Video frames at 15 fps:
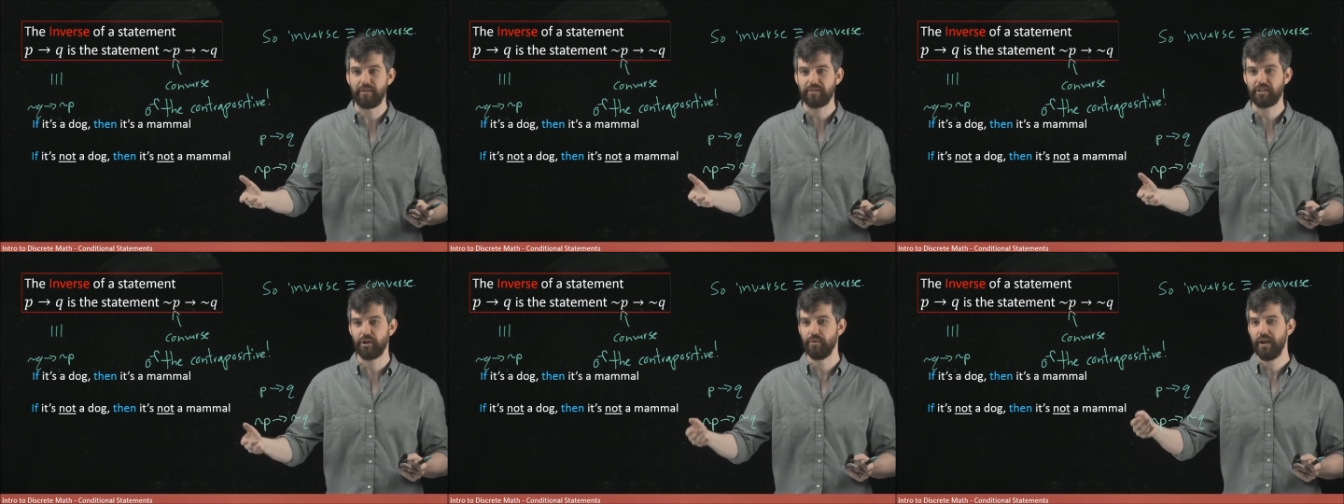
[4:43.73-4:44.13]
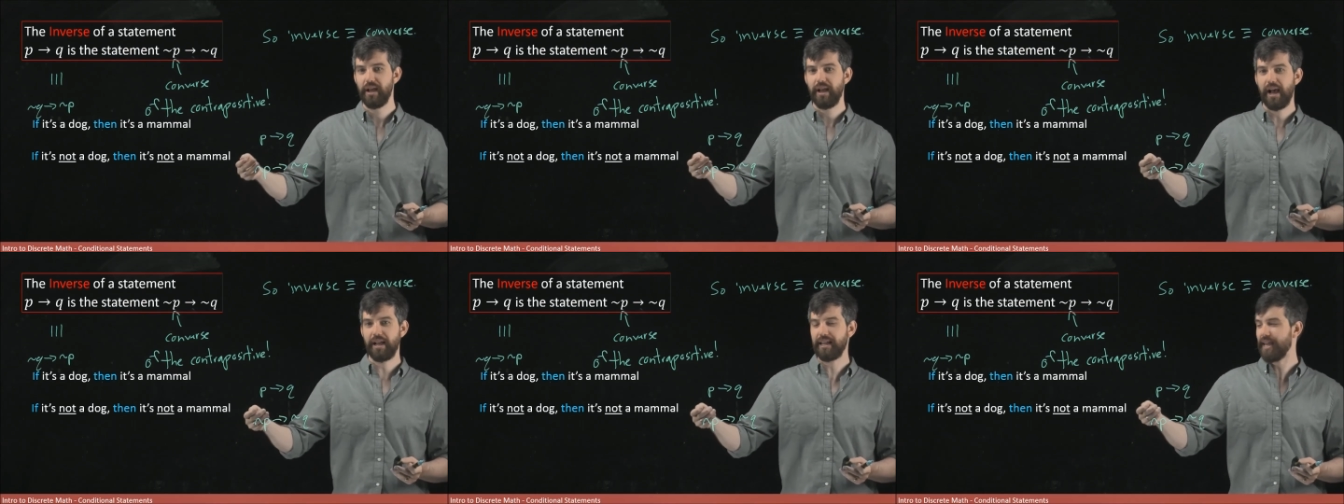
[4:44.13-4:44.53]
So
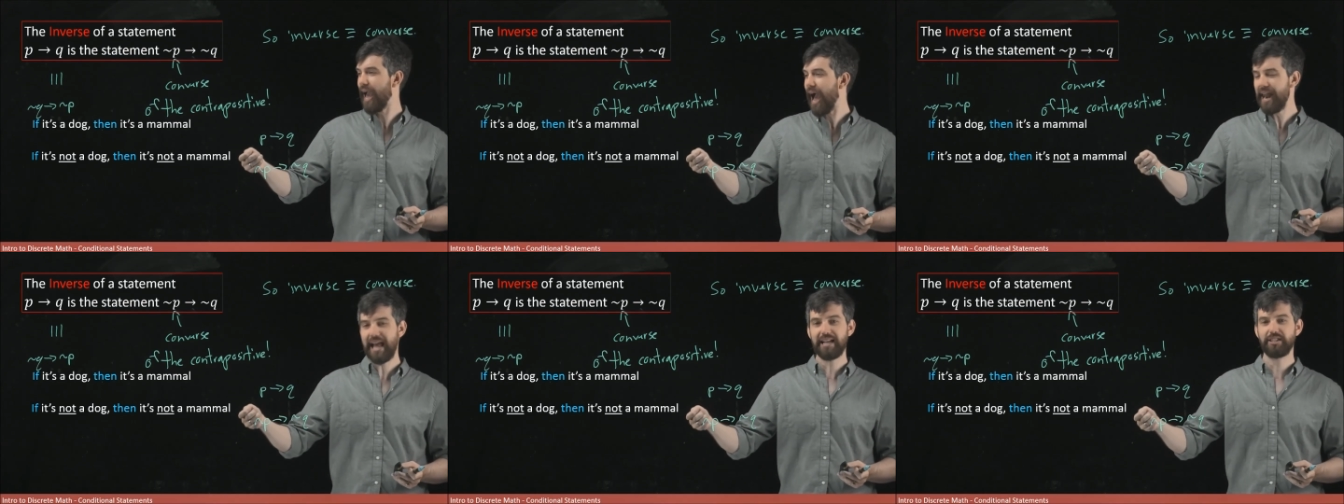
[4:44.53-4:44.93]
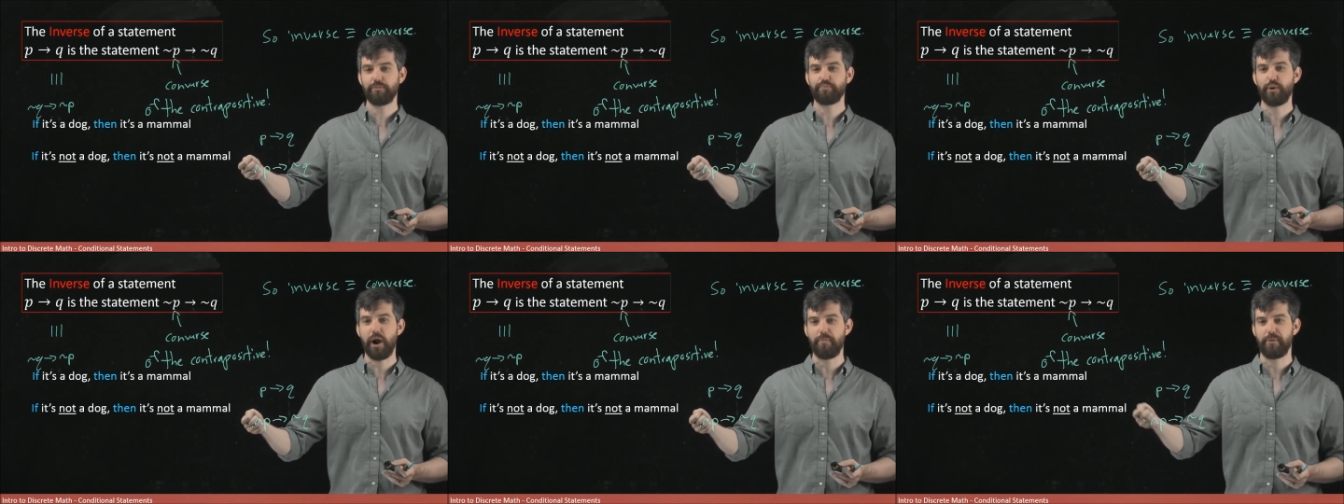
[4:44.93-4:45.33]
a cat has the
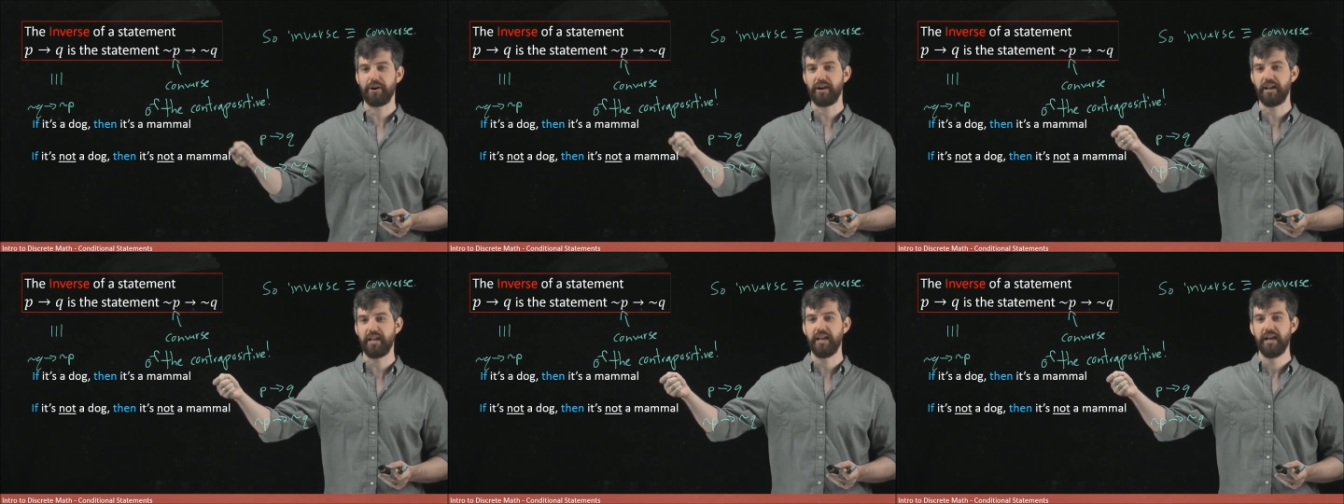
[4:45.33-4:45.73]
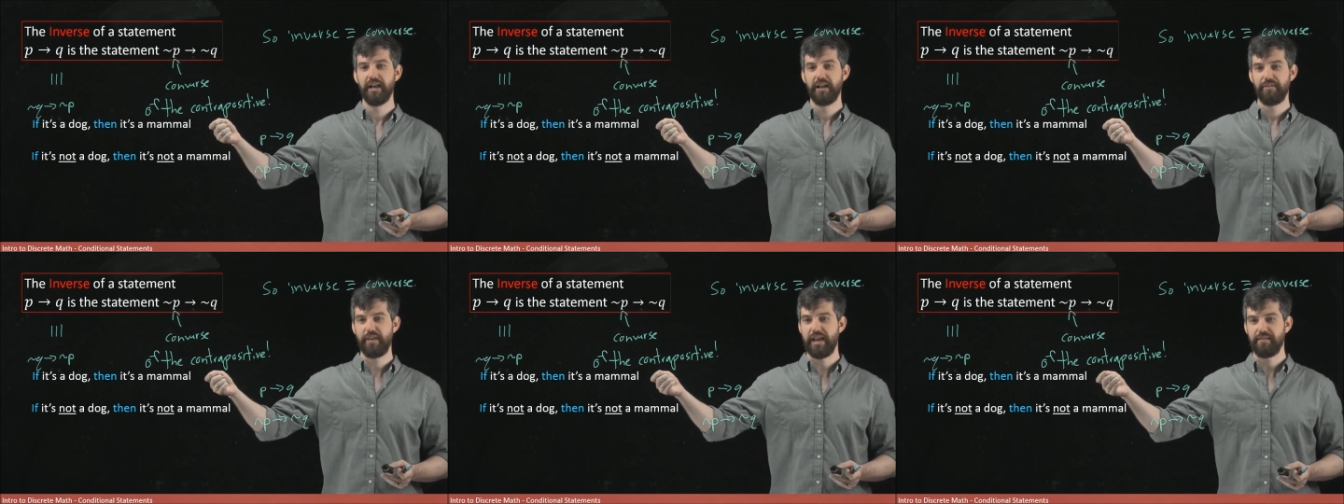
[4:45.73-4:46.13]

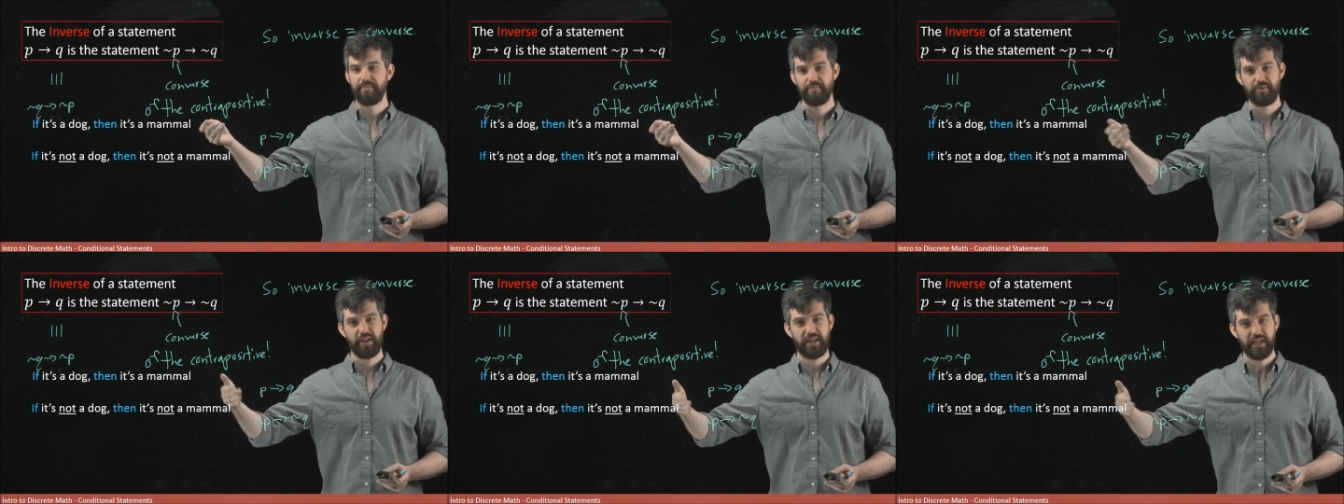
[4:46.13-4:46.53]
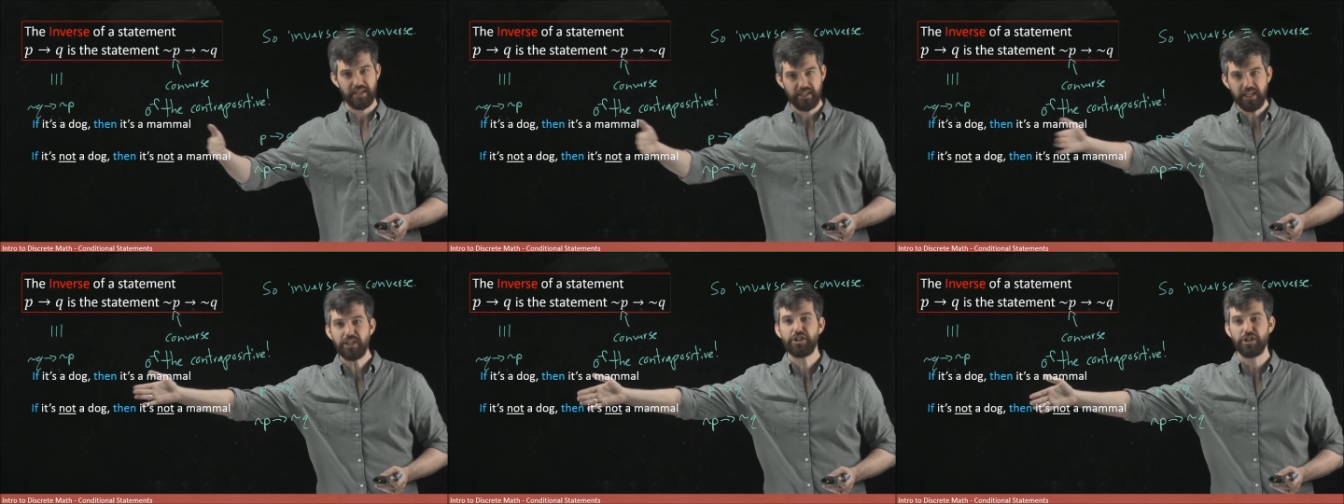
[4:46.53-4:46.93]
property that the
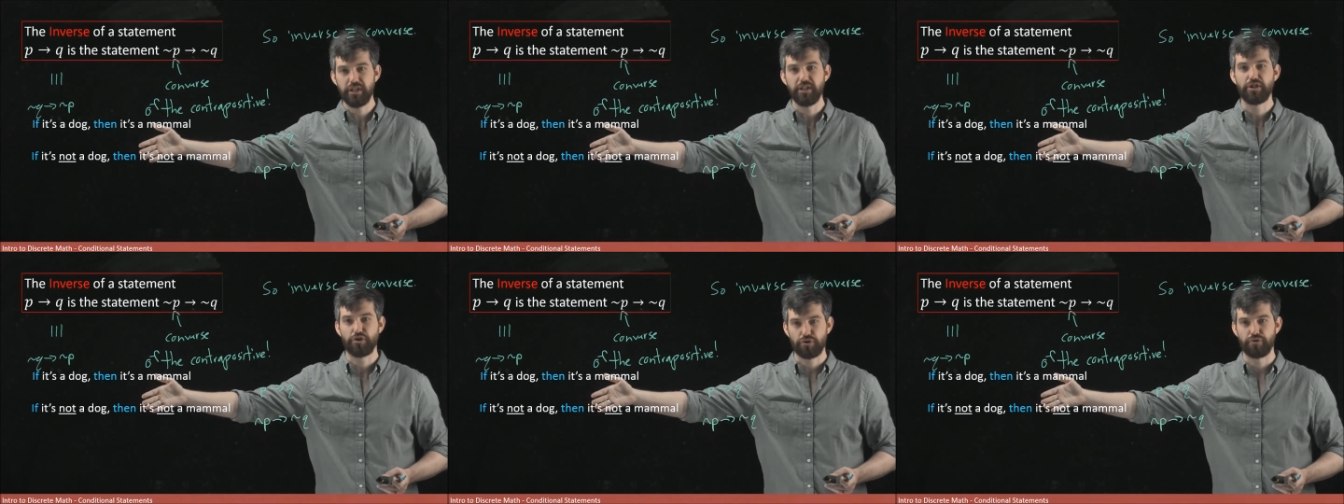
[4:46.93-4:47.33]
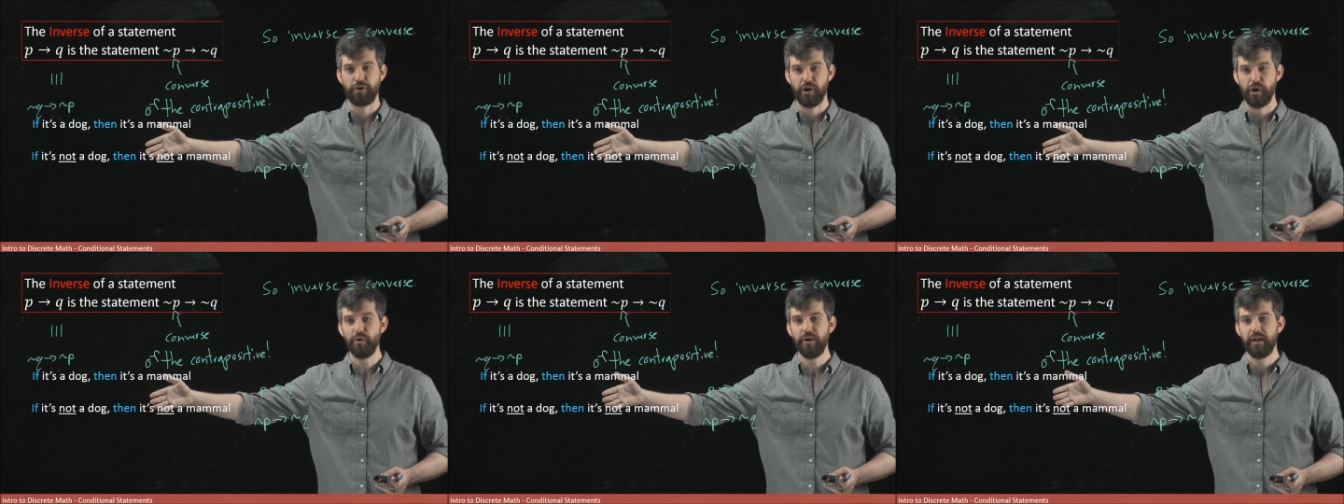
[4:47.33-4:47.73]
condition is
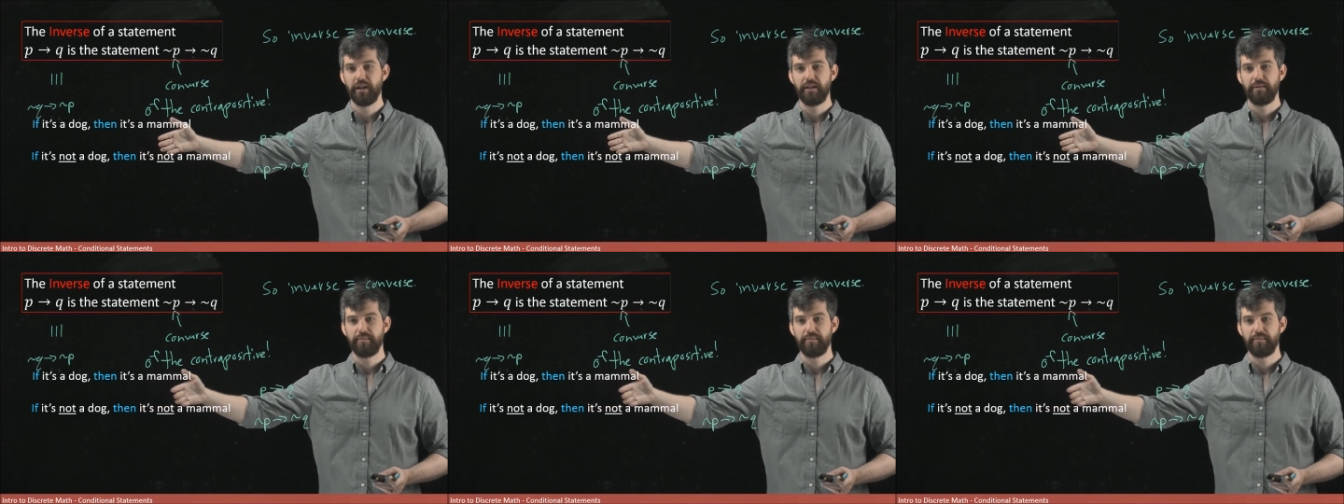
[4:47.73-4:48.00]
true,